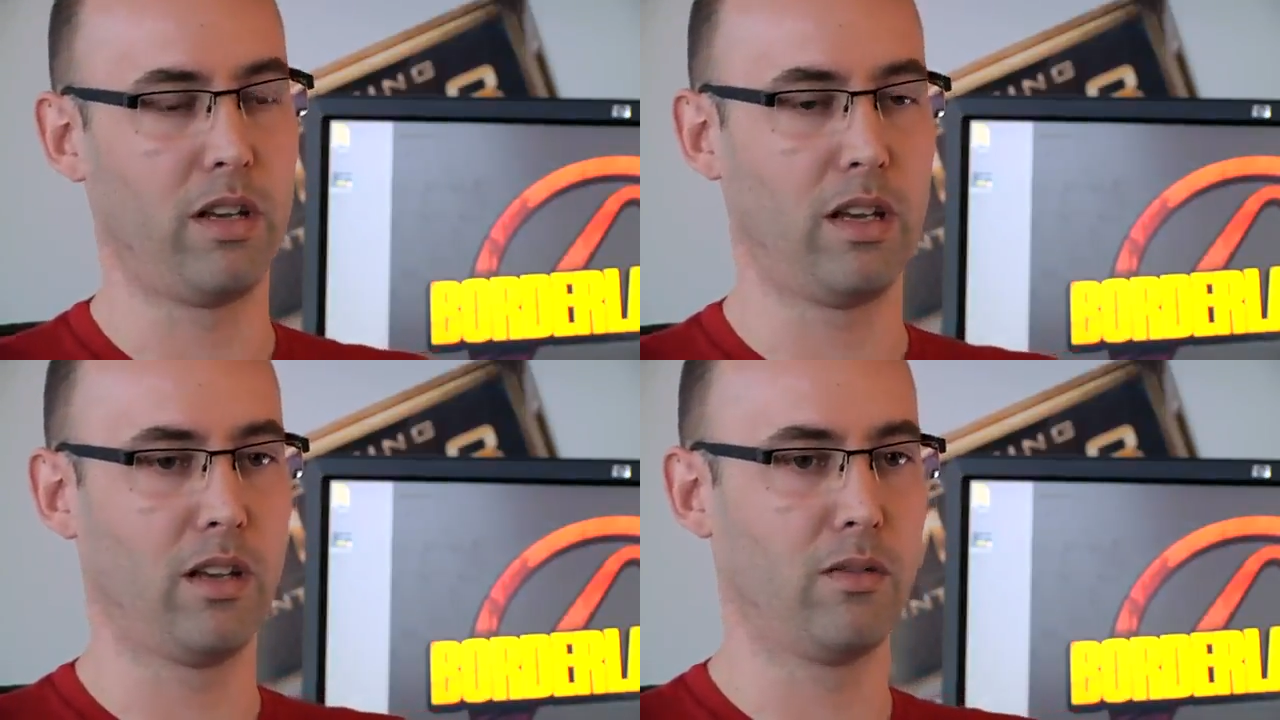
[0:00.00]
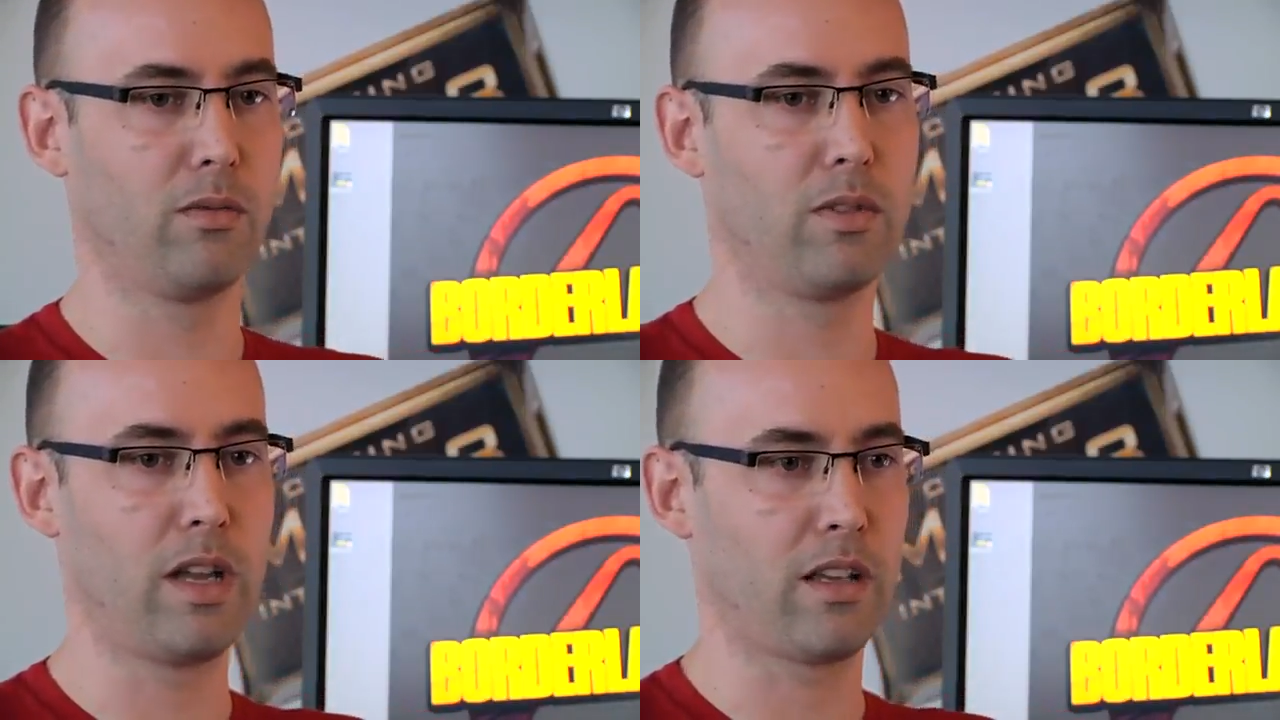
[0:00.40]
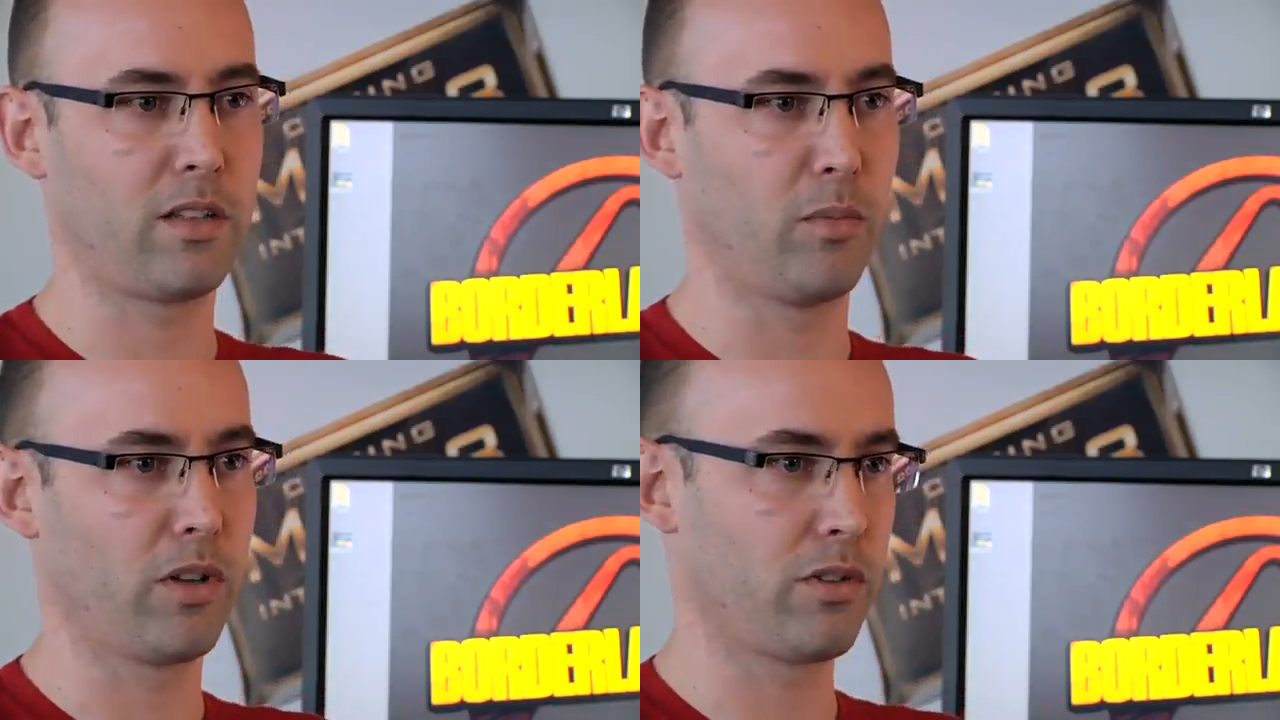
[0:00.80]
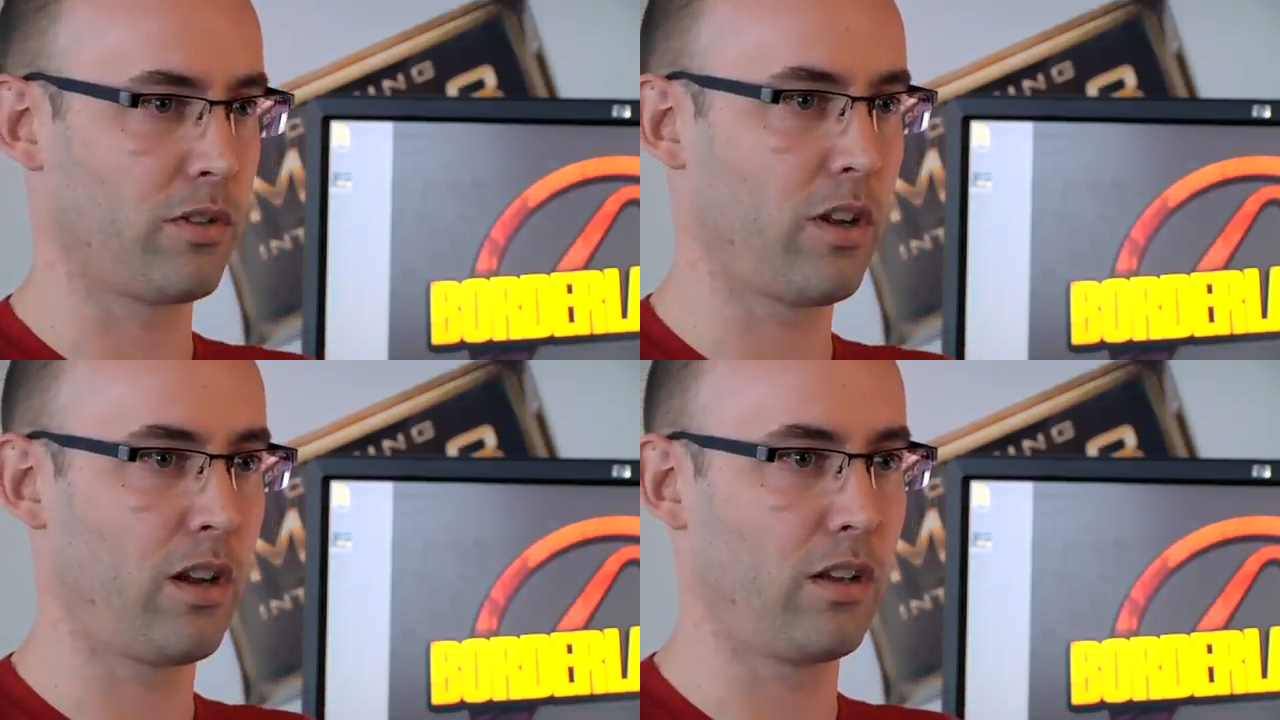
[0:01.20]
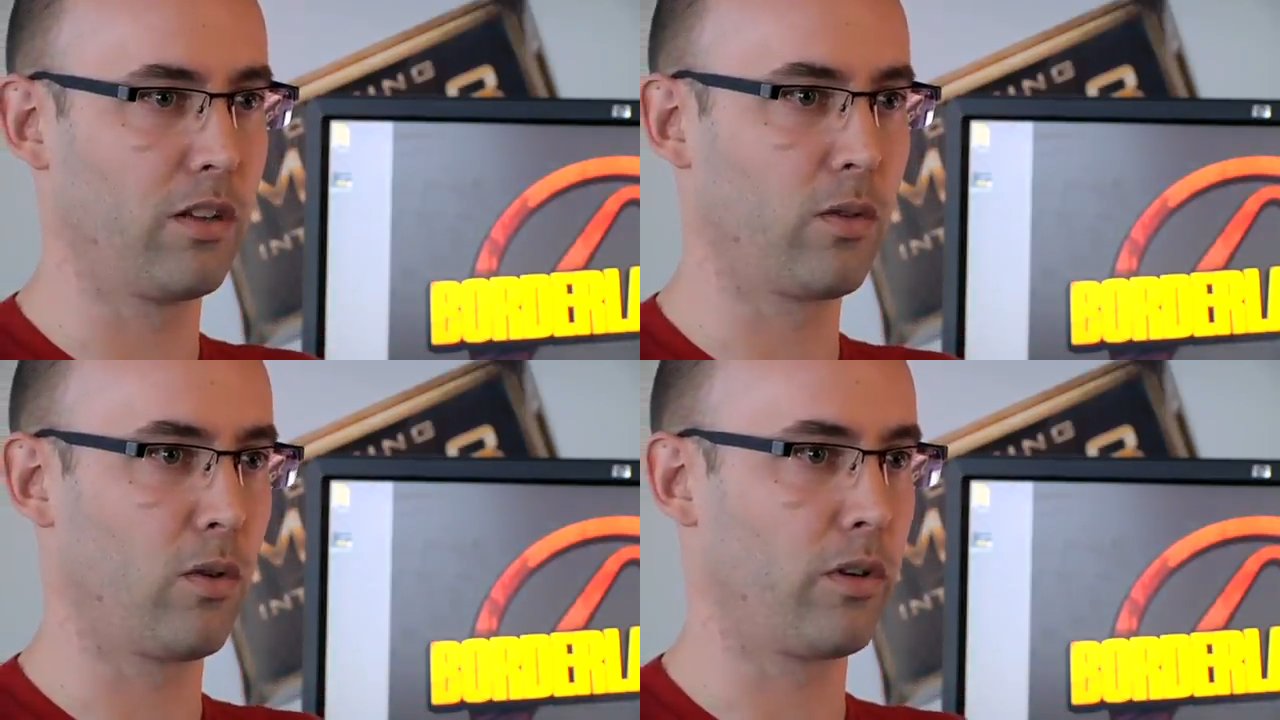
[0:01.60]
and nasty monsters hiding in
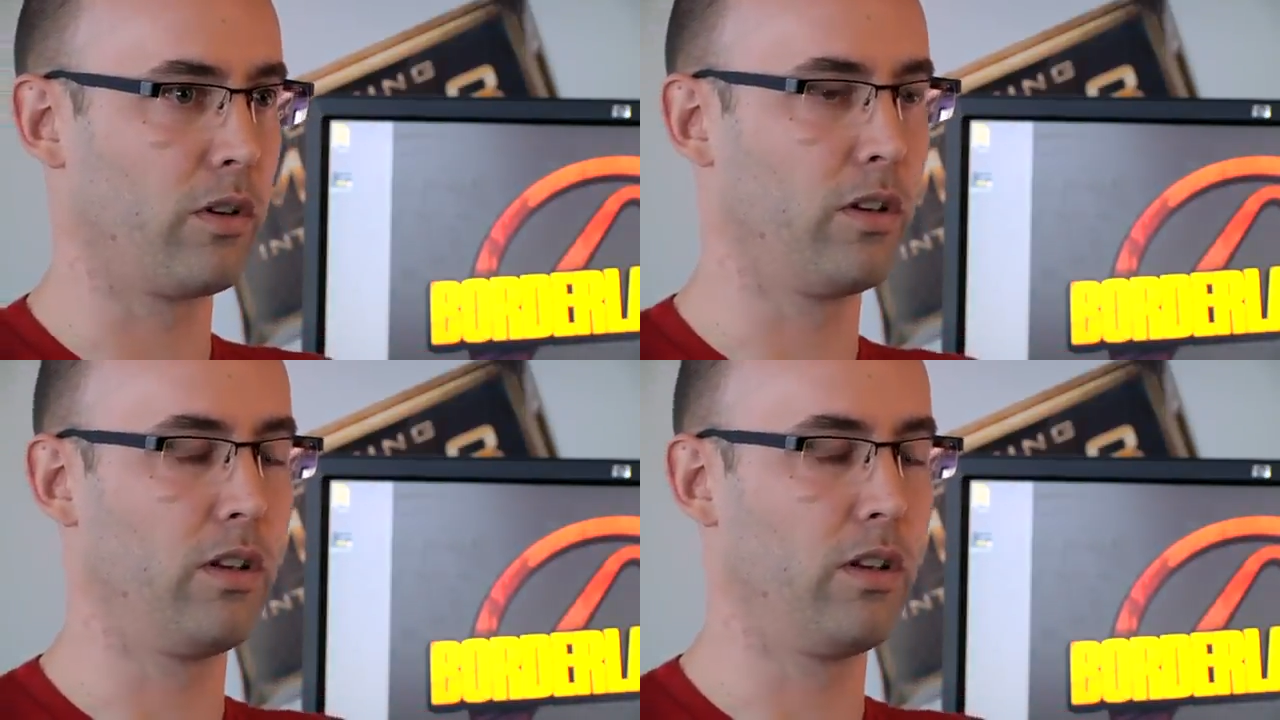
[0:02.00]
the corner,